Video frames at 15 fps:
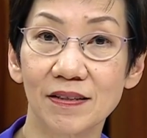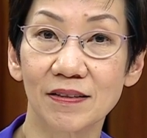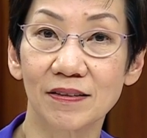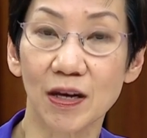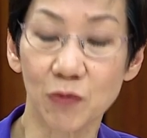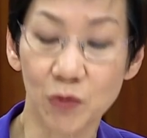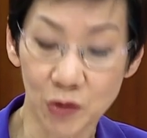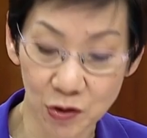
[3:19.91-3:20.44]

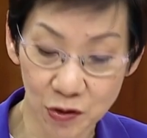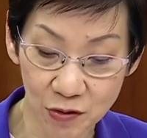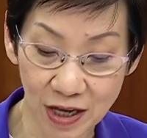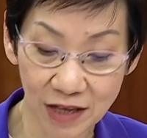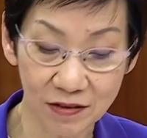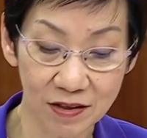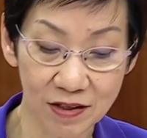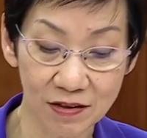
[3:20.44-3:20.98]
that will
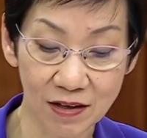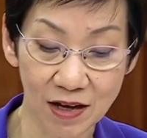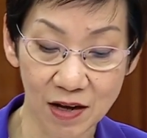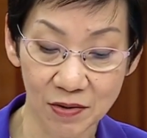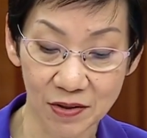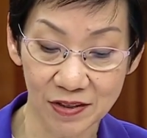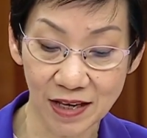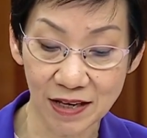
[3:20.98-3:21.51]
strengthen
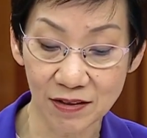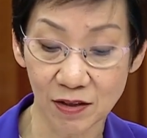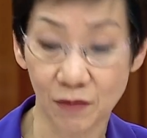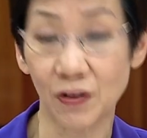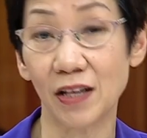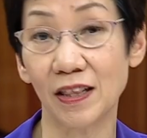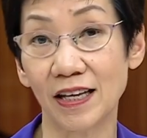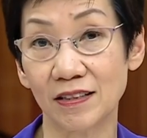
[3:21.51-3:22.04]
our sense of
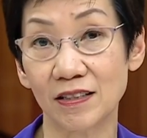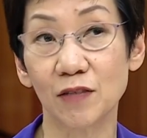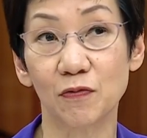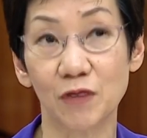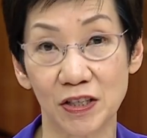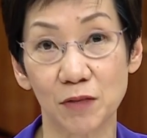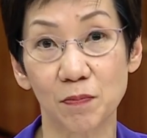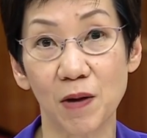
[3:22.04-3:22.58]
collective
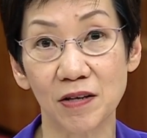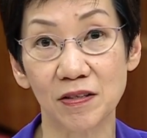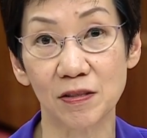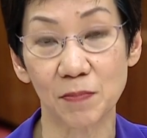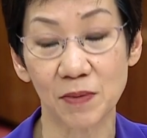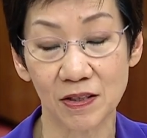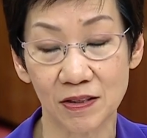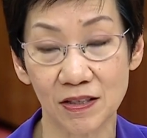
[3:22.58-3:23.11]

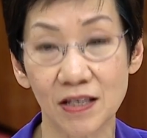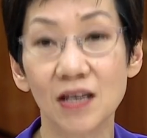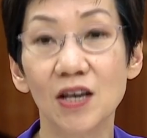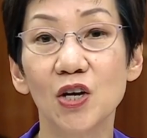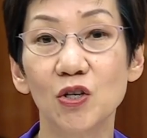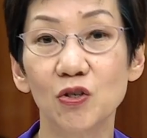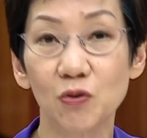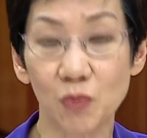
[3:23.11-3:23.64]
responsibility
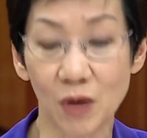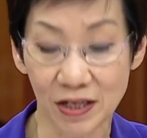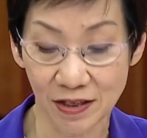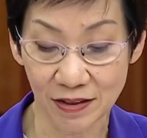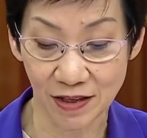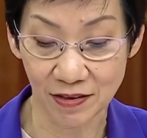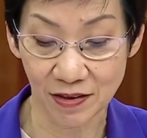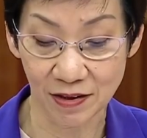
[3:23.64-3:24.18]
to one
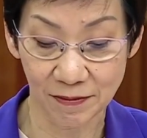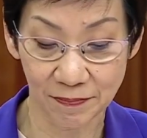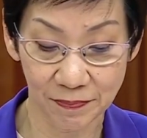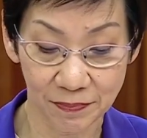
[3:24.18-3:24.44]
another.